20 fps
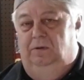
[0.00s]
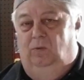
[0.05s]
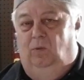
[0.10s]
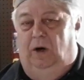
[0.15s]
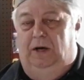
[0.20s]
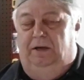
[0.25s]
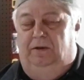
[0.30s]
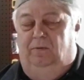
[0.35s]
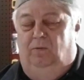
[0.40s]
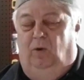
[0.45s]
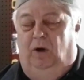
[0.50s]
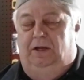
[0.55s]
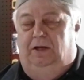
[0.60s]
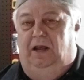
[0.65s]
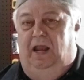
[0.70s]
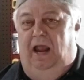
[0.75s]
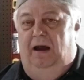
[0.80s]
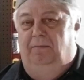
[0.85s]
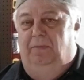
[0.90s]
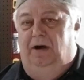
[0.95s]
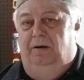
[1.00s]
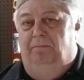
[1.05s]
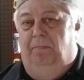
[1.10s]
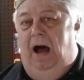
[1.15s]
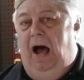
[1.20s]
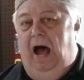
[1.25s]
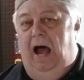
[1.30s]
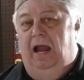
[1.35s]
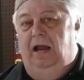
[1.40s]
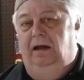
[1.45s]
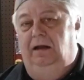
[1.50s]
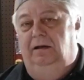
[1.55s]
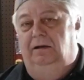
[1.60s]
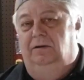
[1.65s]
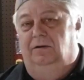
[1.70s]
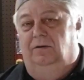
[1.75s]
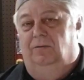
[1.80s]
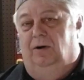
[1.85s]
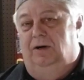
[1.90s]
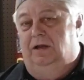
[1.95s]
what, what camera to buy
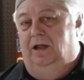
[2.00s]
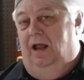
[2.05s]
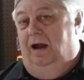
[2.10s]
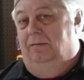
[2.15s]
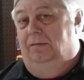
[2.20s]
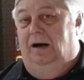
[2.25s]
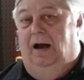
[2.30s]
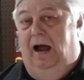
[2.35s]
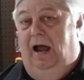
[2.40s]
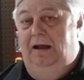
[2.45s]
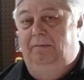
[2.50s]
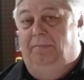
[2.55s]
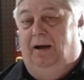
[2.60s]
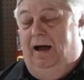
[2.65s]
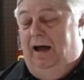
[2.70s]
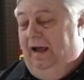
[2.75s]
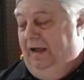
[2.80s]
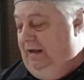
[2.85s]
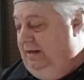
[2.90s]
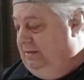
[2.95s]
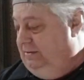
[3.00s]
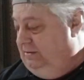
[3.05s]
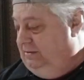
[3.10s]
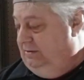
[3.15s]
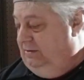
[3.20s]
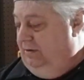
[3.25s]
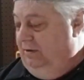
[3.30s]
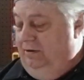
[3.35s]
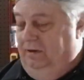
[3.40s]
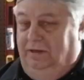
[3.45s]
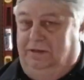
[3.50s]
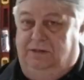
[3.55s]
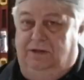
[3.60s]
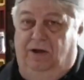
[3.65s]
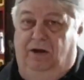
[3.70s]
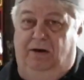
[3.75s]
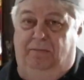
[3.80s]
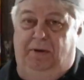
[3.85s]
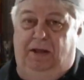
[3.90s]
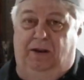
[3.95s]
or what camera I buy, it's, it's
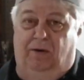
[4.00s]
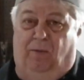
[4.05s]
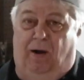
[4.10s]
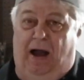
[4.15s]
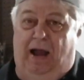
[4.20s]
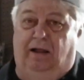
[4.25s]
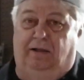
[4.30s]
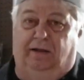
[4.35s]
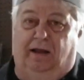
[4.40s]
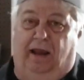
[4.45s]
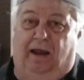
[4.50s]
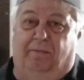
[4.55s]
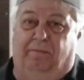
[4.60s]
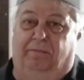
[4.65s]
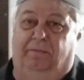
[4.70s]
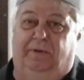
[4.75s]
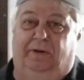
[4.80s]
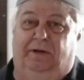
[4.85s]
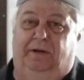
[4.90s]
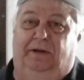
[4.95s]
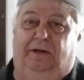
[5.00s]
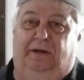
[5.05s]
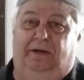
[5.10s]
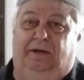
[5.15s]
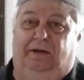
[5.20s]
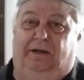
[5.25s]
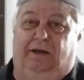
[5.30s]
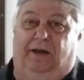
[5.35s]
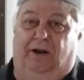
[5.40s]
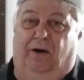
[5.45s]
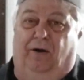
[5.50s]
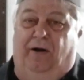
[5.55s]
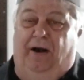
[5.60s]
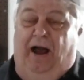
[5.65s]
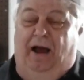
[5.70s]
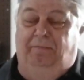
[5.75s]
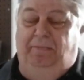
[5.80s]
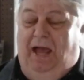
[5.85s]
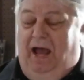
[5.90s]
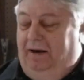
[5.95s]
gonna be the wild game. You know, and
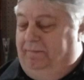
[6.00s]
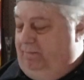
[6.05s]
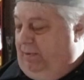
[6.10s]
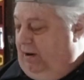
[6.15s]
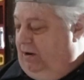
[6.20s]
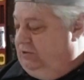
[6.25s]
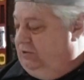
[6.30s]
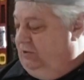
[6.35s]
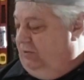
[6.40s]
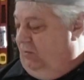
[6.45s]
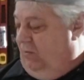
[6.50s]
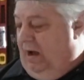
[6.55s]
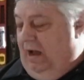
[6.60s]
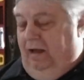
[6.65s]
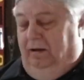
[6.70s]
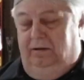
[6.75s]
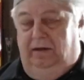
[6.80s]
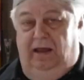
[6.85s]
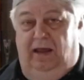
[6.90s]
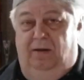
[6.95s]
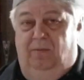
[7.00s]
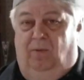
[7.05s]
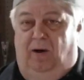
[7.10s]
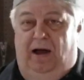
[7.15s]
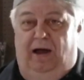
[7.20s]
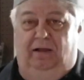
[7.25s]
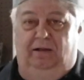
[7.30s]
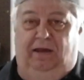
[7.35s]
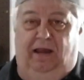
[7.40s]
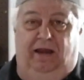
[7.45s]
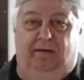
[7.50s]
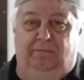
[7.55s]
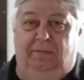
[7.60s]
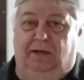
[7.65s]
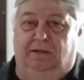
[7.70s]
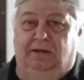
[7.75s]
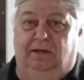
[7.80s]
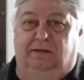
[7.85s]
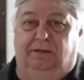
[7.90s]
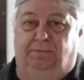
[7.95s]
I'm not partial to wild game. Wild game
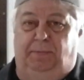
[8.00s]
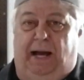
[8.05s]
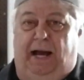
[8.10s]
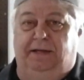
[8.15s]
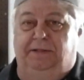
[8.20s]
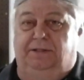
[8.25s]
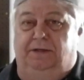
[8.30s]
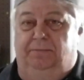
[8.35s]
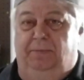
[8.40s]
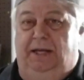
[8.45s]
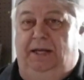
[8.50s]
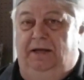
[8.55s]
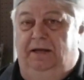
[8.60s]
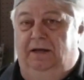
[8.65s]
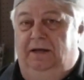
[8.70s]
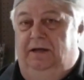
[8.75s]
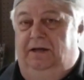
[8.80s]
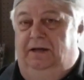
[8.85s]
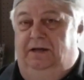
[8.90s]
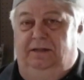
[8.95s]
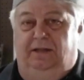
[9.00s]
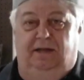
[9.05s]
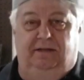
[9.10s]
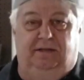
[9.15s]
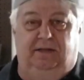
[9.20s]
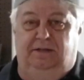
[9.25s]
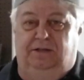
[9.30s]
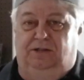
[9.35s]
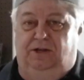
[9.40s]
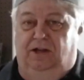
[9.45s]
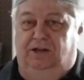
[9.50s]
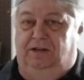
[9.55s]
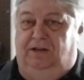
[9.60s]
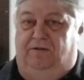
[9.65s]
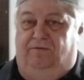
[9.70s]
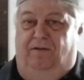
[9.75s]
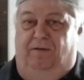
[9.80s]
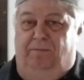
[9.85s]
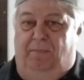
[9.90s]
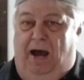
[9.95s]
doesn't sponsor me. This is just
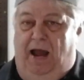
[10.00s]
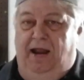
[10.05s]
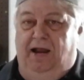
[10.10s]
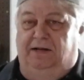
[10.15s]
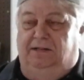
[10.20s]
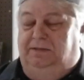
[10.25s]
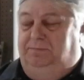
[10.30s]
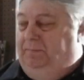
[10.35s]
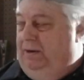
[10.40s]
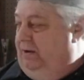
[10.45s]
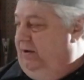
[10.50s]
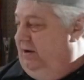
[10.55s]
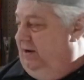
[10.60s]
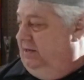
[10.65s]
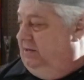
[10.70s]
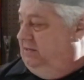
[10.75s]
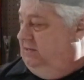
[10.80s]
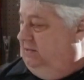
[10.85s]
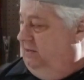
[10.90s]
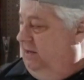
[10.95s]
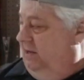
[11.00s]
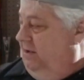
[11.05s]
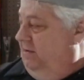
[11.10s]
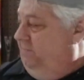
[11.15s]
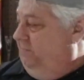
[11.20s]
from my experience.